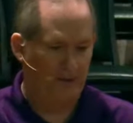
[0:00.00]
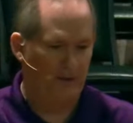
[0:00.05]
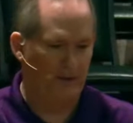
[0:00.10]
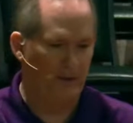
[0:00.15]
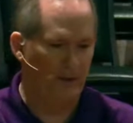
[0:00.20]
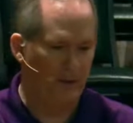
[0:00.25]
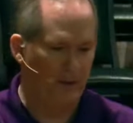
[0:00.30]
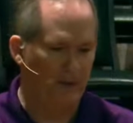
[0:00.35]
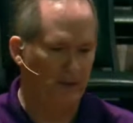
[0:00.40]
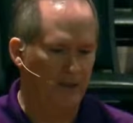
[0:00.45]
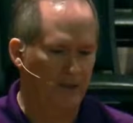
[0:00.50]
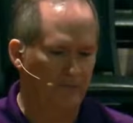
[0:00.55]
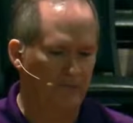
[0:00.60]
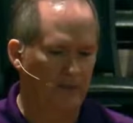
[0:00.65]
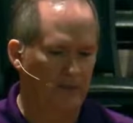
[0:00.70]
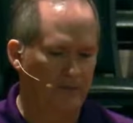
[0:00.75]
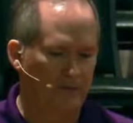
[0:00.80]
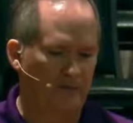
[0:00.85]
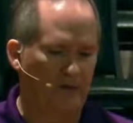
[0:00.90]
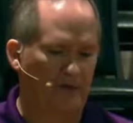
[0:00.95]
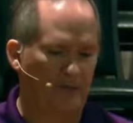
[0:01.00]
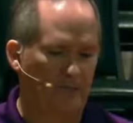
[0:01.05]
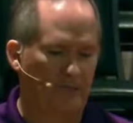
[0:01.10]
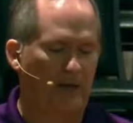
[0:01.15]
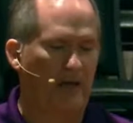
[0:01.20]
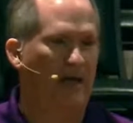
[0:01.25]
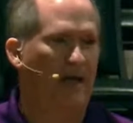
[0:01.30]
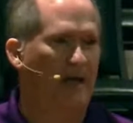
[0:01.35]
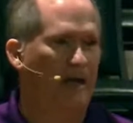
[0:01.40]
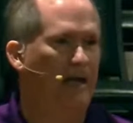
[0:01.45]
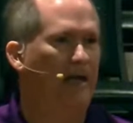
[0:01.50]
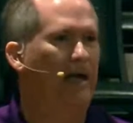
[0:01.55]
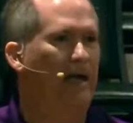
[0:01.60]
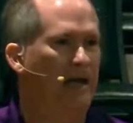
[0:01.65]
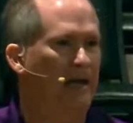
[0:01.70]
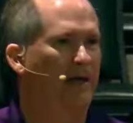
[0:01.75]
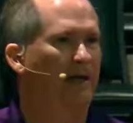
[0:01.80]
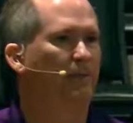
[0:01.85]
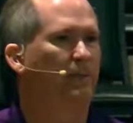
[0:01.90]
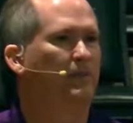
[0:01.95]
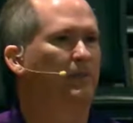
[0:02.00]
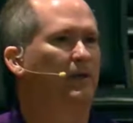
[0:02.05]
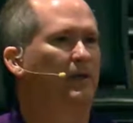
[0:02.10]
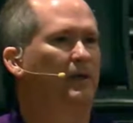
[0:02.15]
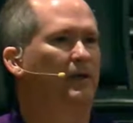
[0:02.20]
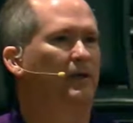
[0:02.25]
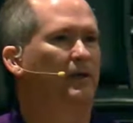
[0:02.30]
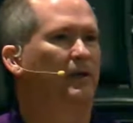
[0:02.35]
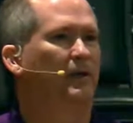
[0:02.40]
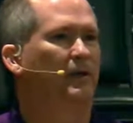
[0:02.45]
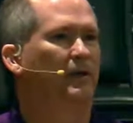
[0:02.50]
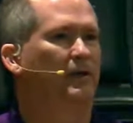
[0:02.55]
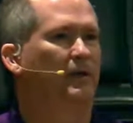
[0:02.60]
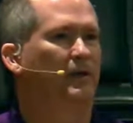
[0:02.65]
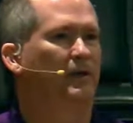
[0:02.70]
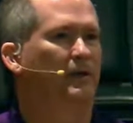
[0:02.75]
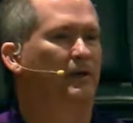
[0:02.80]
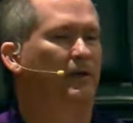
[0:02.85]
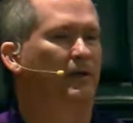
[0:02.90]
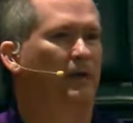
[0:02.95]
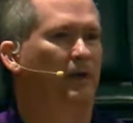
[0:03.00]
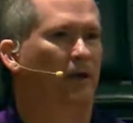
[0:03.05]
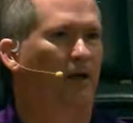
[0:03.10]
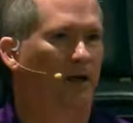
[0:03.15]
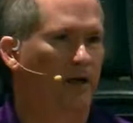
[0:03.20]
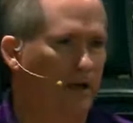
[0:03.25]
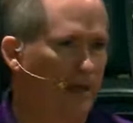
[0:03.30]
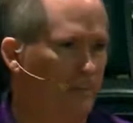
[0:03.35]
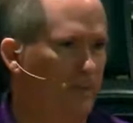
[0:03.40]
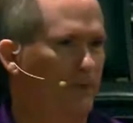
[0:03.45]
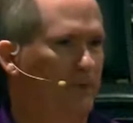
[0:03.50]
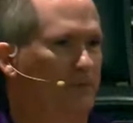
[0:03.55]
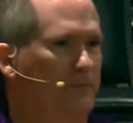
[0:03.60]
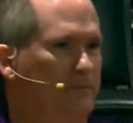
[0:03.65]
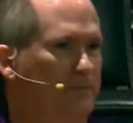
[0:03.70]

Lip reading: that in and of myself, I am unable.